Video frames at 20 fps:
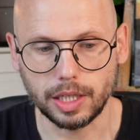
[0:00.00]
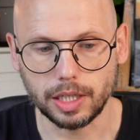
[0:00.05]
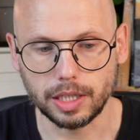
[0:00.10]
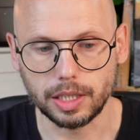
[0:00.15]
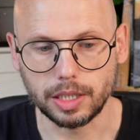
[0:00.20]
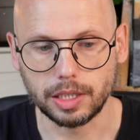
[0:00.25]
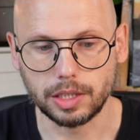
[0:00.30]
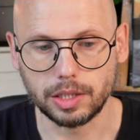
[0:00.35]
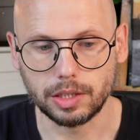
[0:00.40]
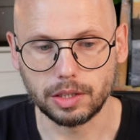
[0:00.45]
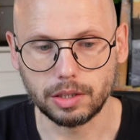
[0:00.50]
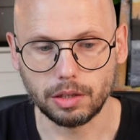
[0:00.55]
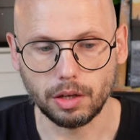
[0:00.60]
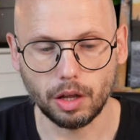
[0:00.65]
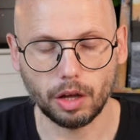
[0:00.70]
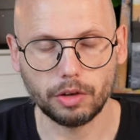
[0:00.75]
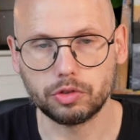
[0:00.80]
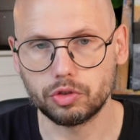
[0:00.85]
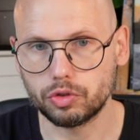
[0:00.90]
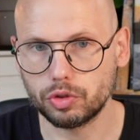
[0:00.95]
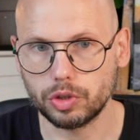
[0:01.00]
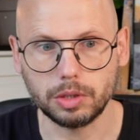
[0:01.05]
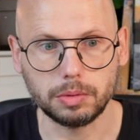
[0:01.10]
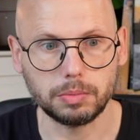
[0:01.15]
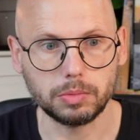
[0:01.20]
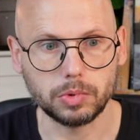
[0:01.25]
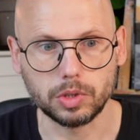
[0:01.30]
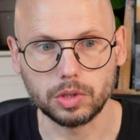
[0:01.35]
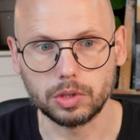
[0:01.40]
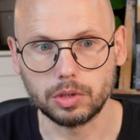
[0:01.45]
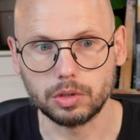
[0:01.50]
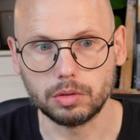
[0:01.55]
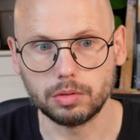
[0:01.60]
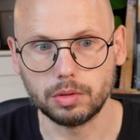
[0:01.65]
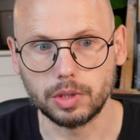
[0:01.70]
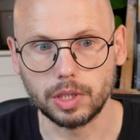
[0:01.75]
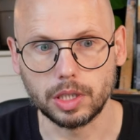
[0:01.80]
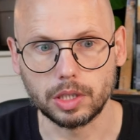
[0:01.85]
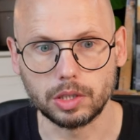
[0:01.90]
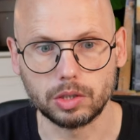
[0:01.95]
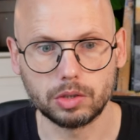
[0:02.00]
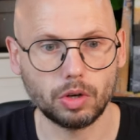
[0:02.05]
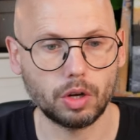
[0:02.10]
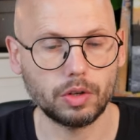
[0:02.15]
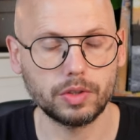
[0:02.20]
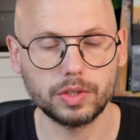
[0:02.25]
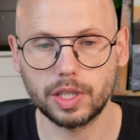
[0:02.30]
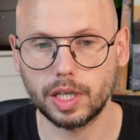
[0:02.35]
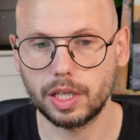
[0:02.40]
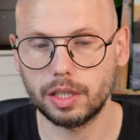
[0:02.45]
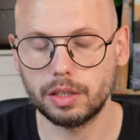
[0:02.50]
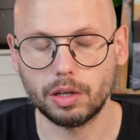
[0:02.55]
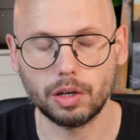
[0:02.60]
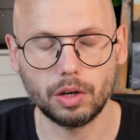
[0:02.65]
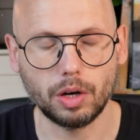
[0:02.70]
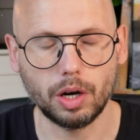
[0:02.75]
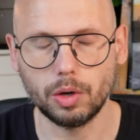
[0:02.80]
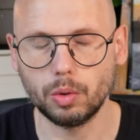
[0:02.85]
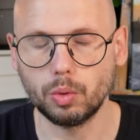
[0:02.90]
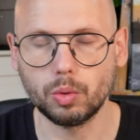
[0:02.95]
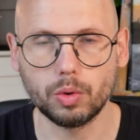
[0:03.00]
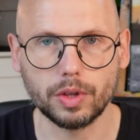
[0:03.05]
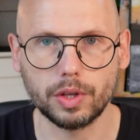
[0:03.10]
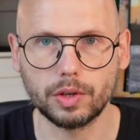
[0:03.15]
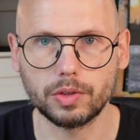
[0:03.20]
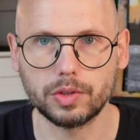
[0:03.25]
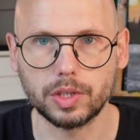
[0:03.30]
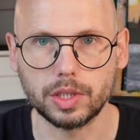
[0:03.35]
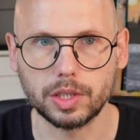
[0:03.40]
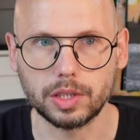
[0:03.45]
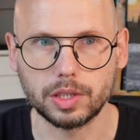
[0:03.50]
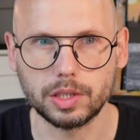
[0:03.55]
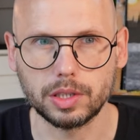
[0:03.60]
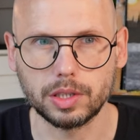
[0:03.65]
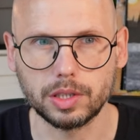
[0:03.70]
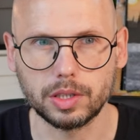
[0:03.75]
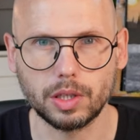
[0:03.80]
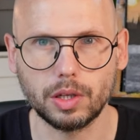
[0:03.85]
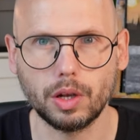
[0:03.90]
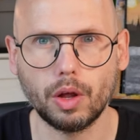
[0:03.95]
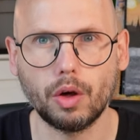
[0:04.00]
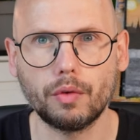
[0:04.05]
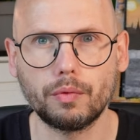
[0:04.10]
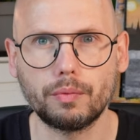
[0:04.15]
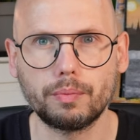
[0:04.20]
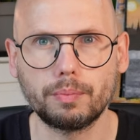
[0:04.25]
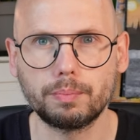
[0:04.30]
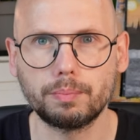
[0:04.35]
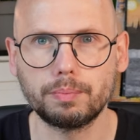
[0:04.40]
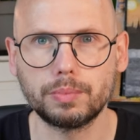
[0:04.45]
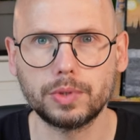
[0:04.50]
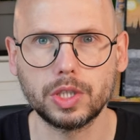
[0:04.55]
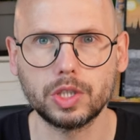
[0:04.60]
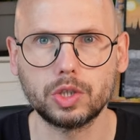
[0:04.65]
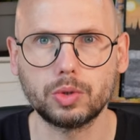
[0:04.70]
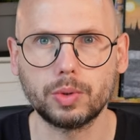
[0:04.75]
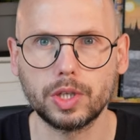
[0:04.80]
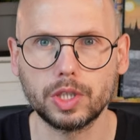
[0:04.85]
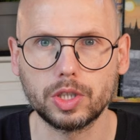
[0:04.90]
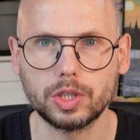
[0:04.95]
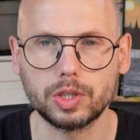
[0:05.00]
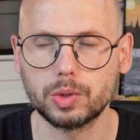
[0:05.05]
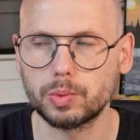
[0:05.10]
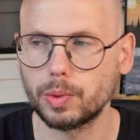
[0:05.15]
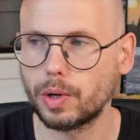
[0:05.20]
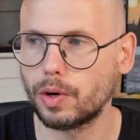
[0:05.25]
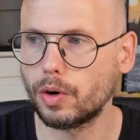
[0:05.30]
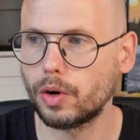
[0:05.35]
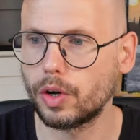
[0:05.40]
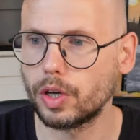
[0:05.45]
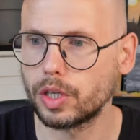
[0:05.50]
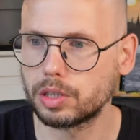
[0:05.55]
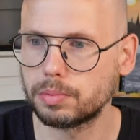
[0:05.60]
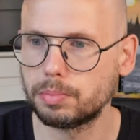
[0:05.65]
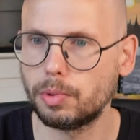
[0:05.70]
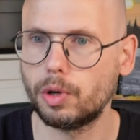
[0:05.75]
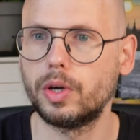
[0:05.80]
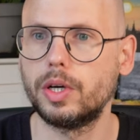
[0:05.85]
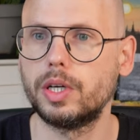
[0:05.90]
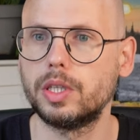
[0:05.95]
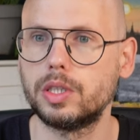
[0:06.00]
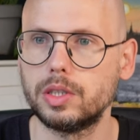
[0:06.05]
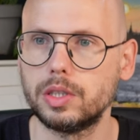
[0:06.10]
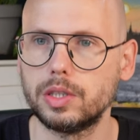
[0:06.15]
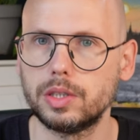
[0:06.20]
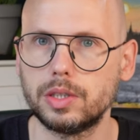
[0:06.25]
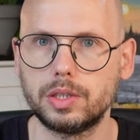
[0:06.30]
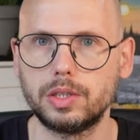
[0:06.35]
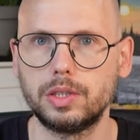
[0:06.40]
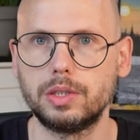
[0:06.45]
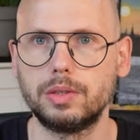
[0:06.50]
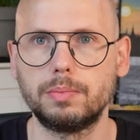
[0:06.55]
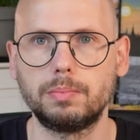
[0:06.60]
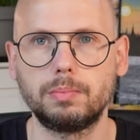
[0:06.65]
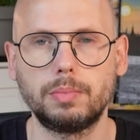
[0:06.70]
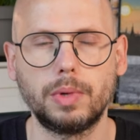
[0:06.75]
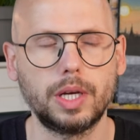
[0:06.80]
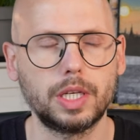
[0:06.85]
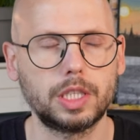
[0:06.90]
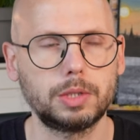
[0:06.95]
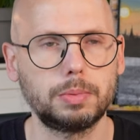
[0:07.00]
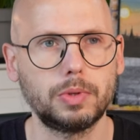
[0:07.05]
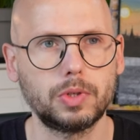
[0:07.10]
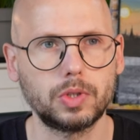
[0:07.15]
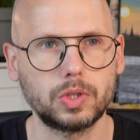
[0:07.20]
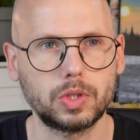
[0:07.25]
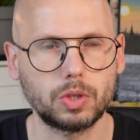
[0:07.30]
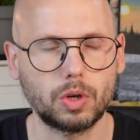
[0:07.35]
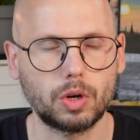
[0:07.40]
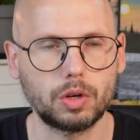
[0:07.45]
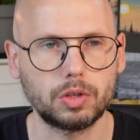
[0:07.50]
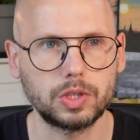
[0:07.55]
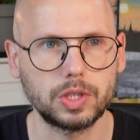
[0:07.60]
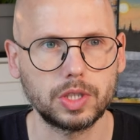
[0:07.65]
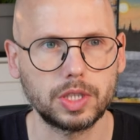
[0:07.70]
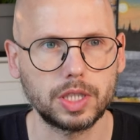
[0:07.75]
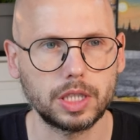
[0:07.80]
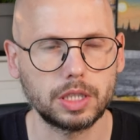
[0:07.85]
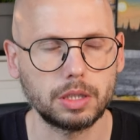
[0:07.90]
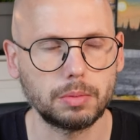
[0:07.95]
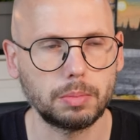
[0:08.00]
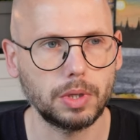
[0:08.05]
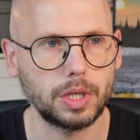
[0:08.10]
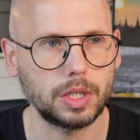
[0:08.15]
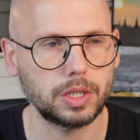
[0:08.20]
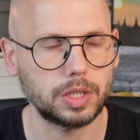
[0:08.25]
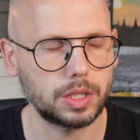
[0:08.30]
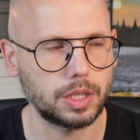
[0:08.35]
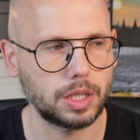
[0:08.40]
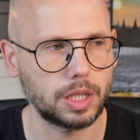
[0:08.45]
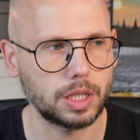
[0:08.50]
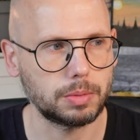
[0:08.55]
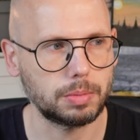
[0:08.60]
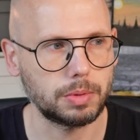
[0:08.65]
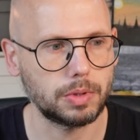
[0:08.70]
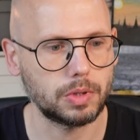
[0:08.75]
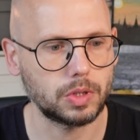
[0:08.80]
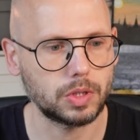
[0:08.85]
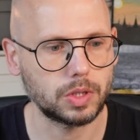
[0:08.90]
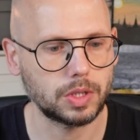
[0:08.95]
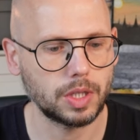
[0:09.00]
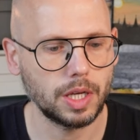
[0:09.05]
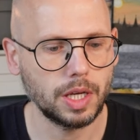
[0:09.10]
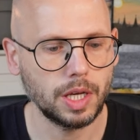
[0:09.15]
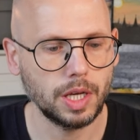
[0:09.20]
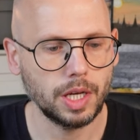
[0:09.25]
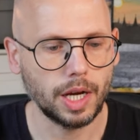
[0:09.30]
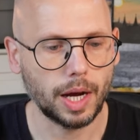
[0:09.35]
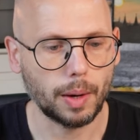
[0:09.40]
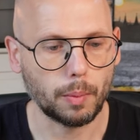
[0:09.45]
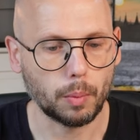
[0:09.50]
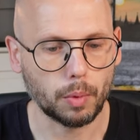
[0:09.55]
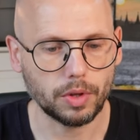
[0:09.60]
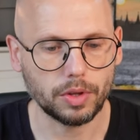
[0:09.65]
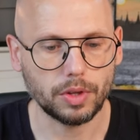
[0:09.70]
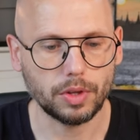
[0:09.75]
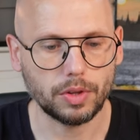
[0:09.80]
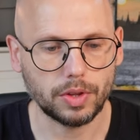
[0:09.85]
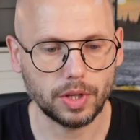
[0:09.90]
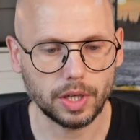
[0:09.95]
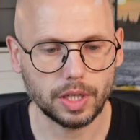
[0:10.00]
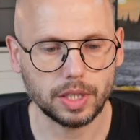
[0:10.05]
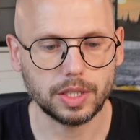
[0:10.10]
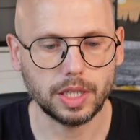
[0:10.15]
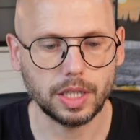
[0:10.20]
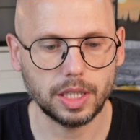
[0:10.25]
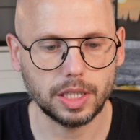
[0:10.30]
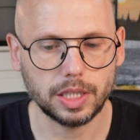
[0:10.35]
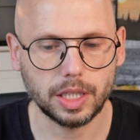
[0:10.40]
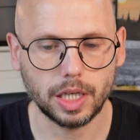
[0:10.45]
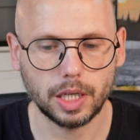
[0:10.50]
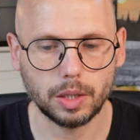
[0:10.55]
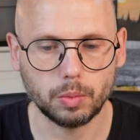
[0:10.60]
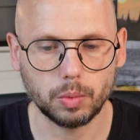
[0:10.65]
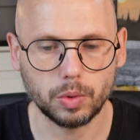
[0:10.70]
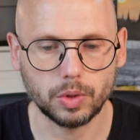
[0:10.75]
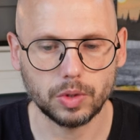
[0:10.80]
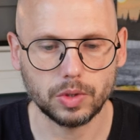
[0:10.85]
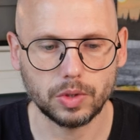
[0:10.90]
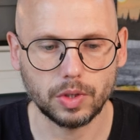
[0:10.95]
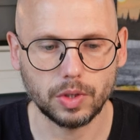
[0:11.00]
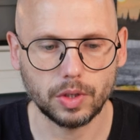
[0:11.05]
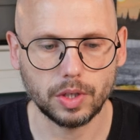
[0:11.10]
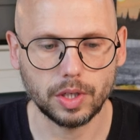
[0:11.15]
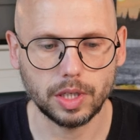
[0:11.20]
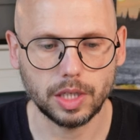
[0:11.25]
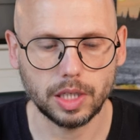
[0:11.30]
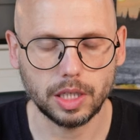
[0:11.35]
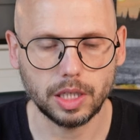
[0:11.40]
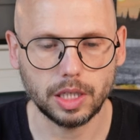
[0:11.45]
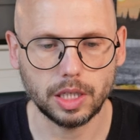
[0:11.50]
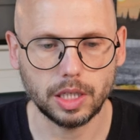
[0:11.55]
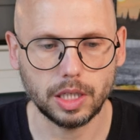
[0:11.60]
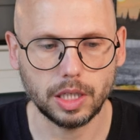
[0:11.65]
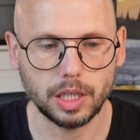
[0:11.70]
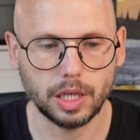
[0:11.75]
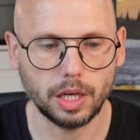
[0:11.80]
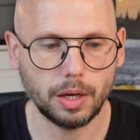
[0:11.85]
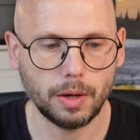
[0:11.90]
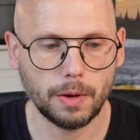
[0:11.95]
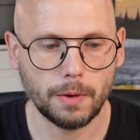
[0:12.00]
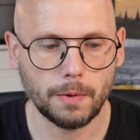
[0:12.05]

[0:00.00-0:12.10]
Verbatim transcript: his live streams and his content and, and all of those things. There's a lot of situations where I aspire to, to experience the kind of success that Peter's experienced. And one of the things he said was that he